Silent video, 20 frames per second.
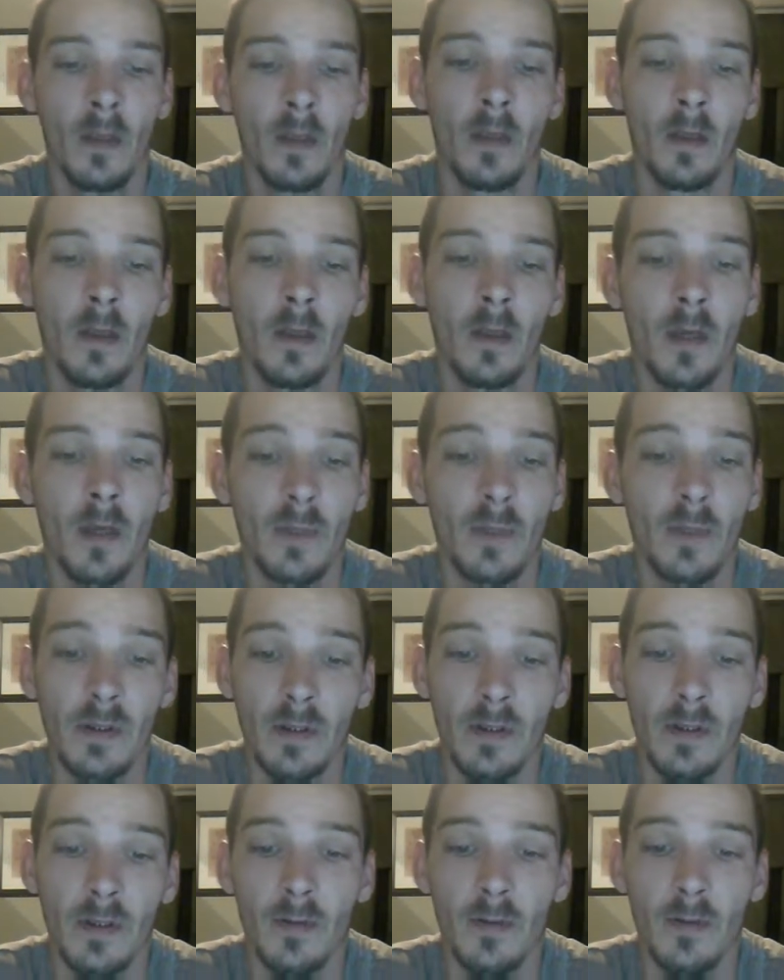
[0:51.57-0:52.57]
I'm a
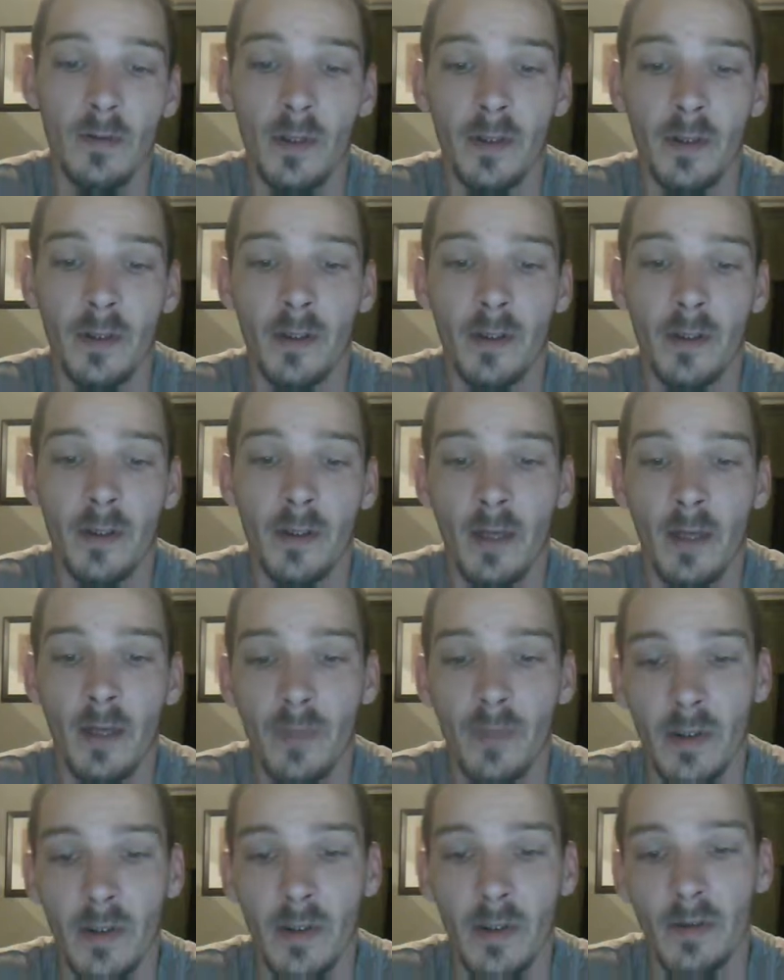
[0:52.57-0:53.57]
steel worker and have
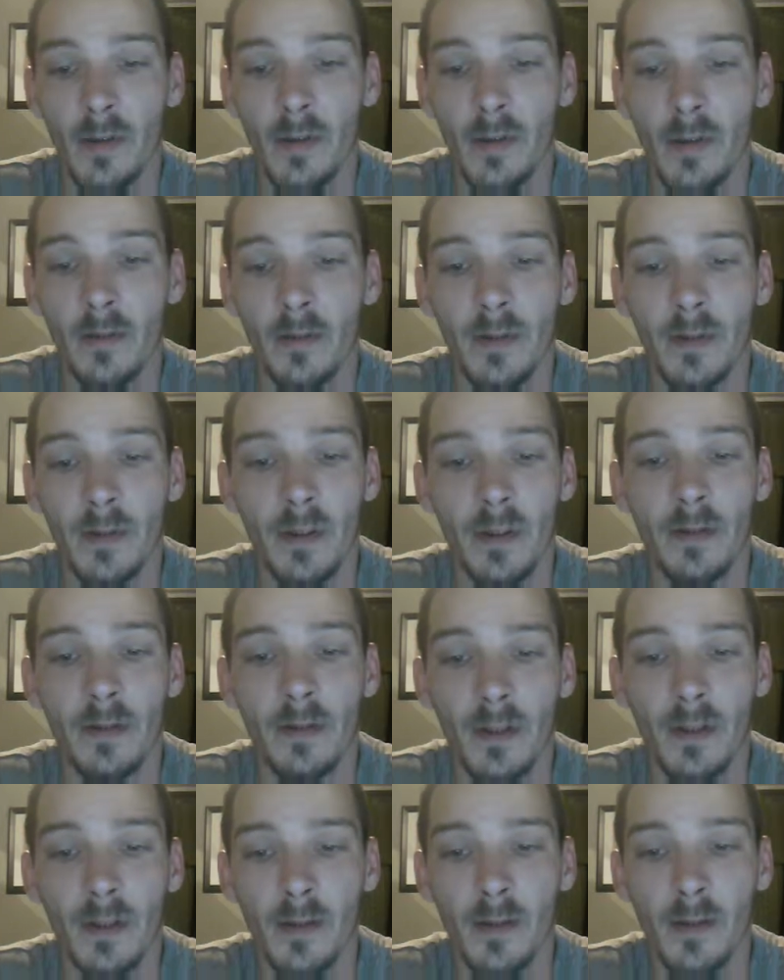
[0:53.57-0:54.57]
been for over 10
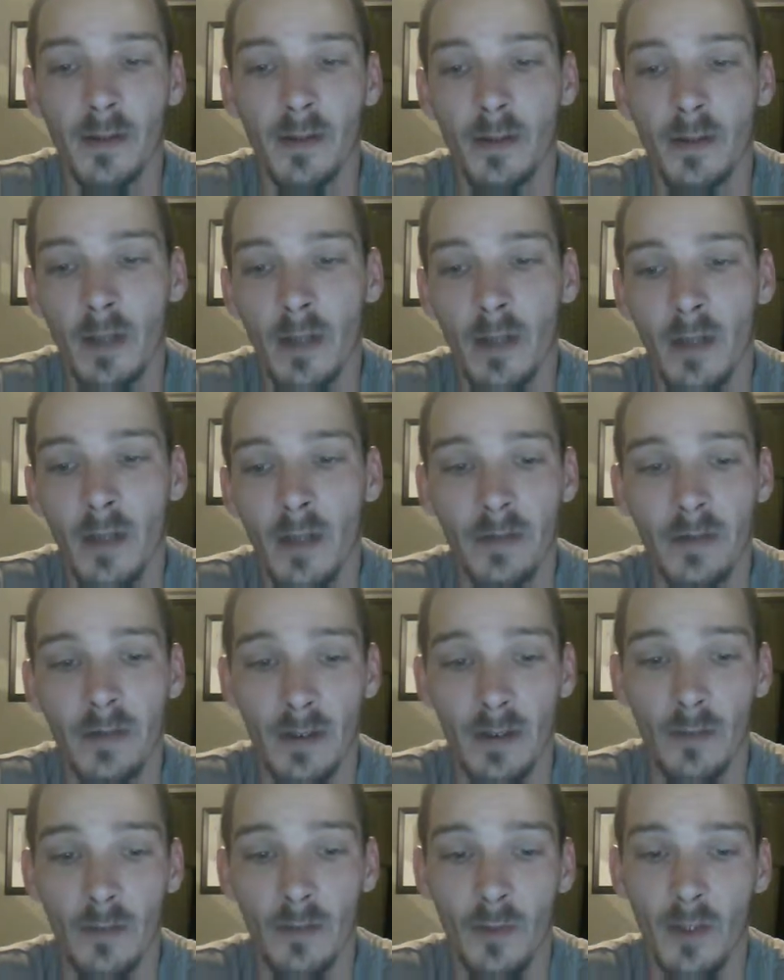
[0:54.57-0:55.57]
years. I've
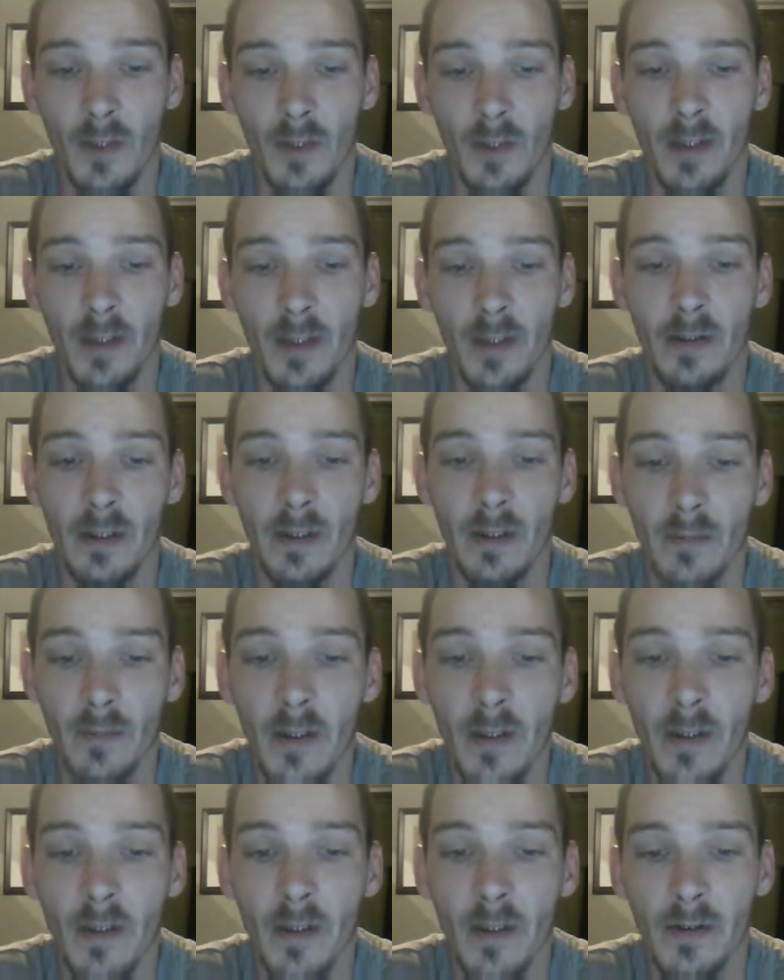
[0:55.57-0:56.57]
seen what buying cheap
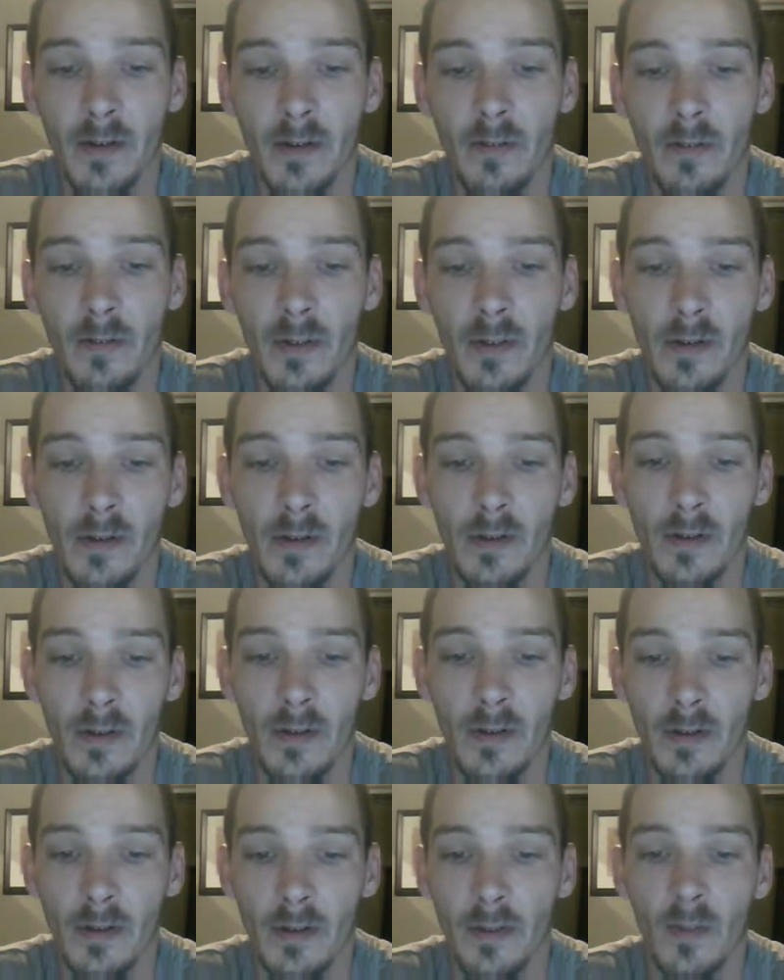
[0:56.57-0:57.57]
does to
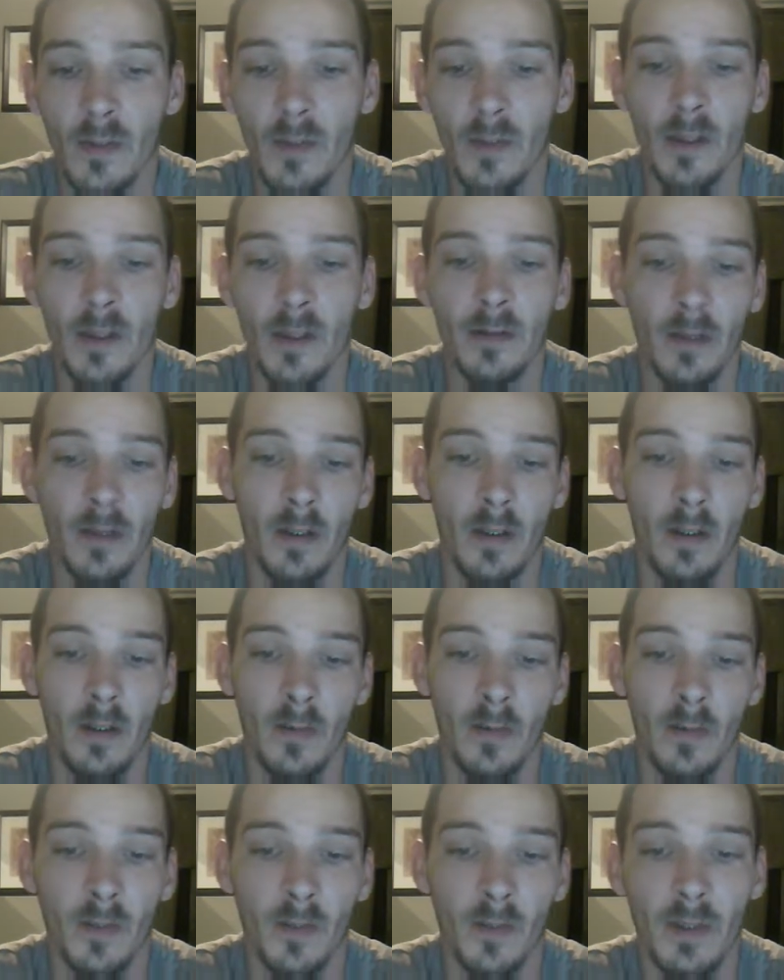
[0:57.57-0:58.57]
businesses like mine,
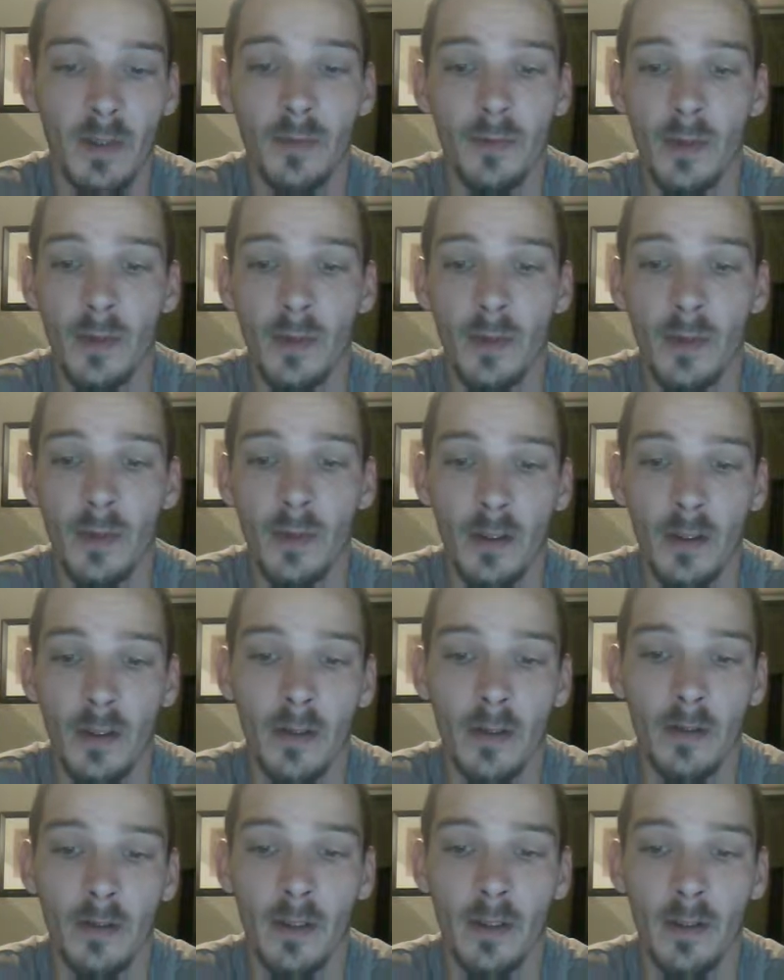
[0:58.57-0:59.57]
where people are
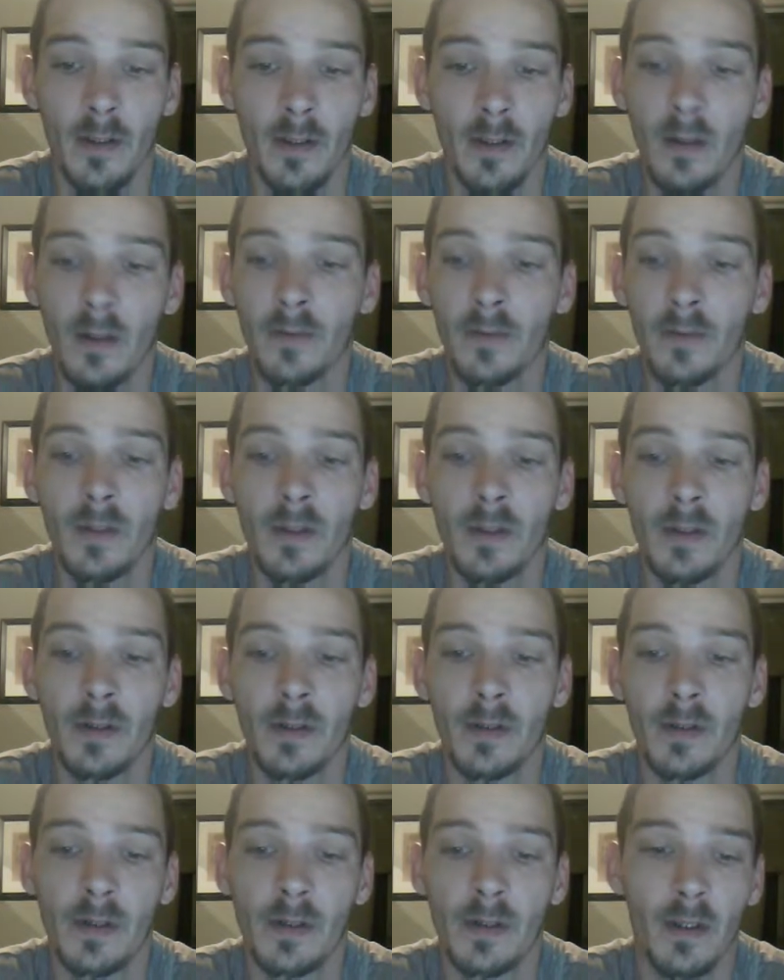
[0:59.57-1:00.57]
laid off because
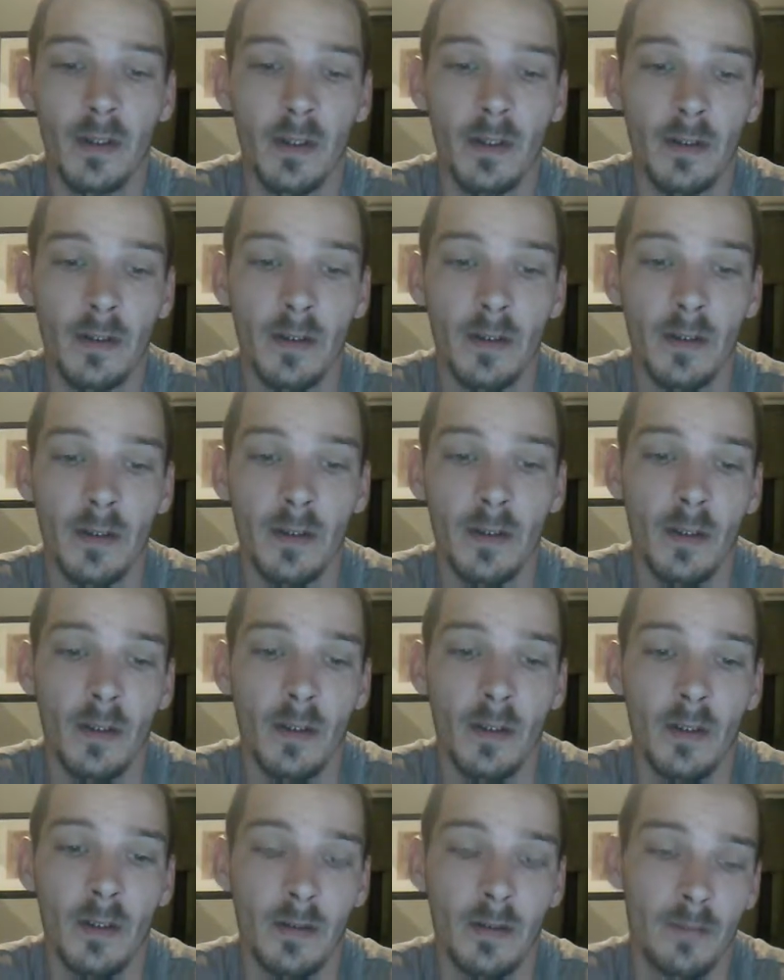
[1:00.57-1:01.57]
they can
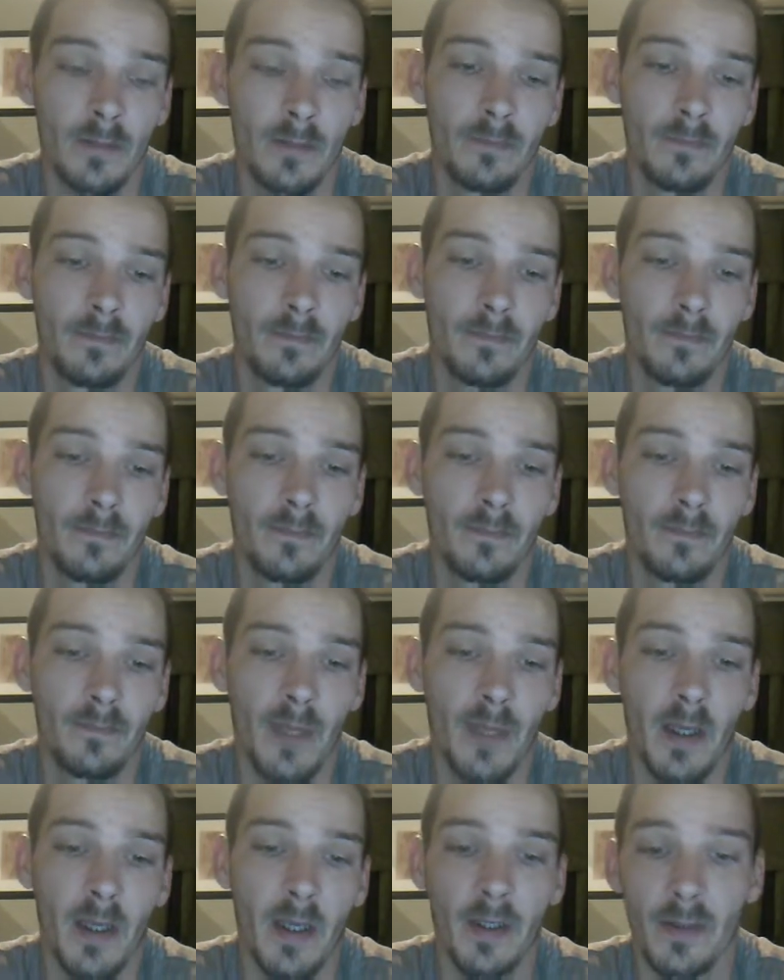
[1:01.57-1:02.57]

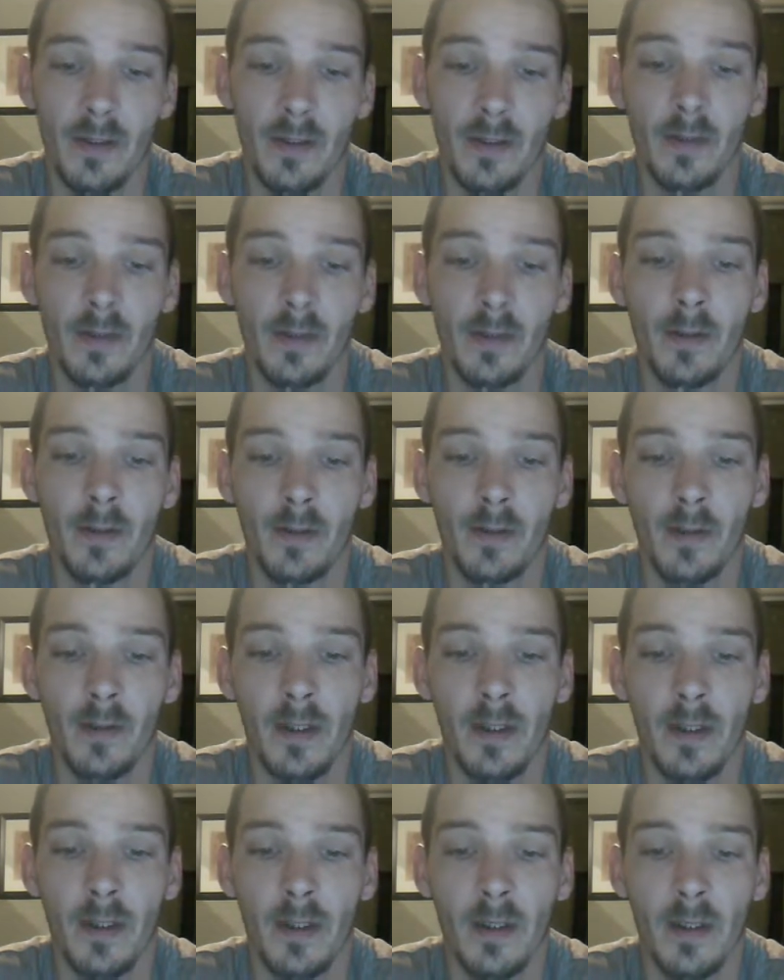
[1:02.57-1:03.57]
pay a third or
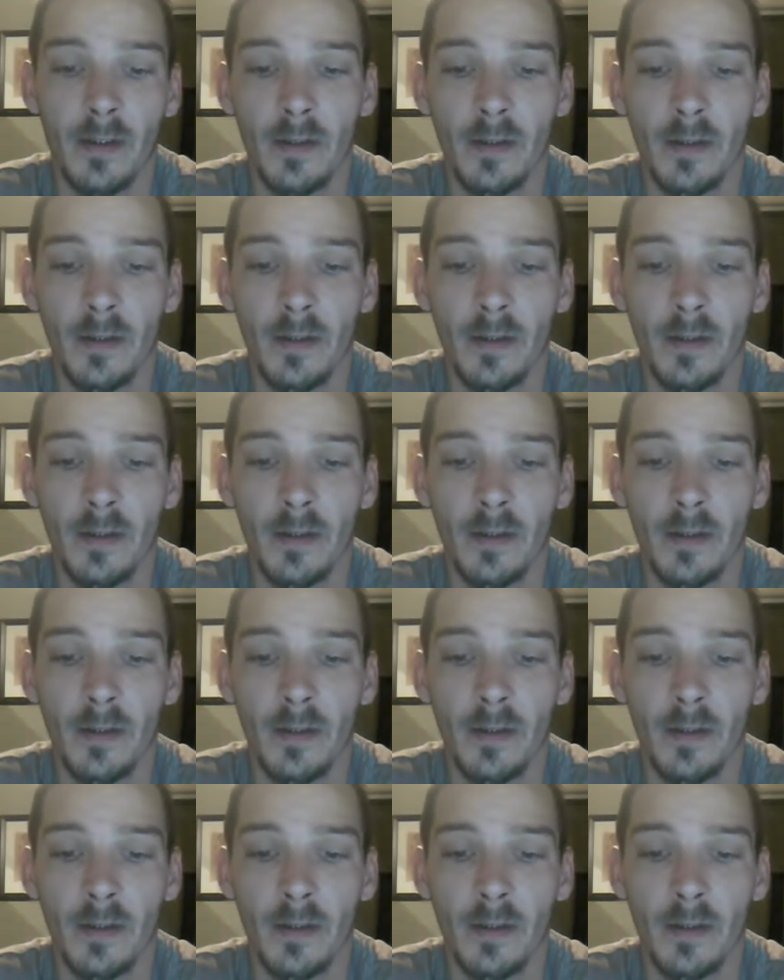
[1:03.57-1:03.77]
less